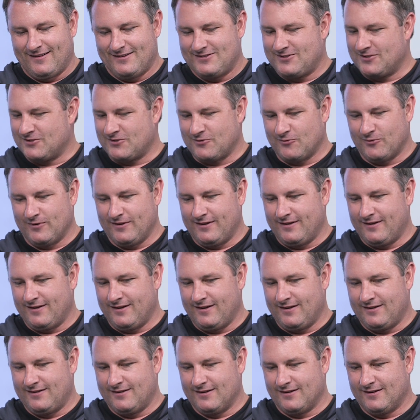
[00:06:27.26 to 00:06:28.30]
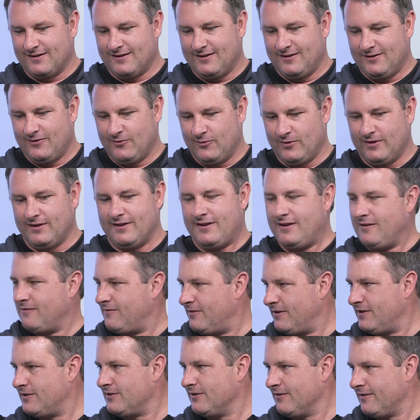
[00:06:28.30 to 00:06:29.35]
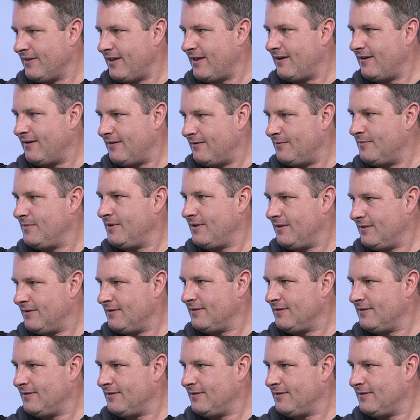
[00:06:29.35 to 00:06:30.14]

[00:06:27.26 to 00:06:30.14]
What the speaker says: it's just a really neat feature of that home.